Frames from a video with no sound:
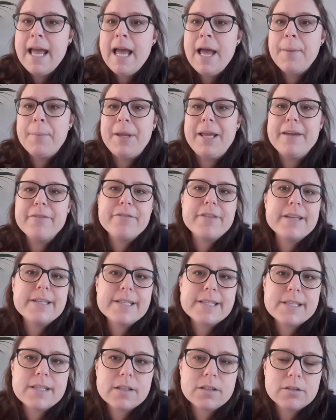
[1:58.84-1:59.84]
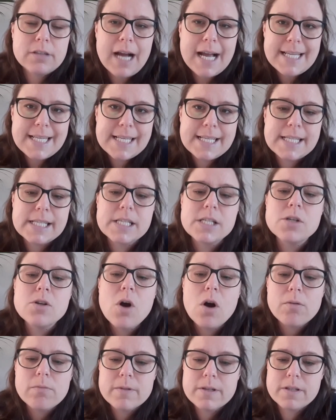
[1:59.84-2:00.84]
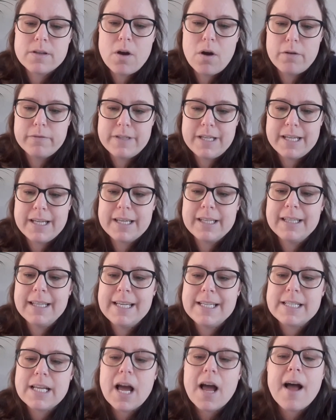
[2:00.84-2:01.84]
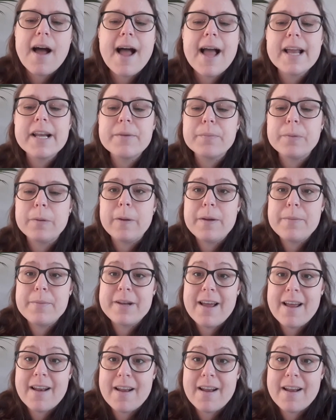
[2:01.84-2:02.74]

But if this crisis is not resolved, it can lead to high unemployment and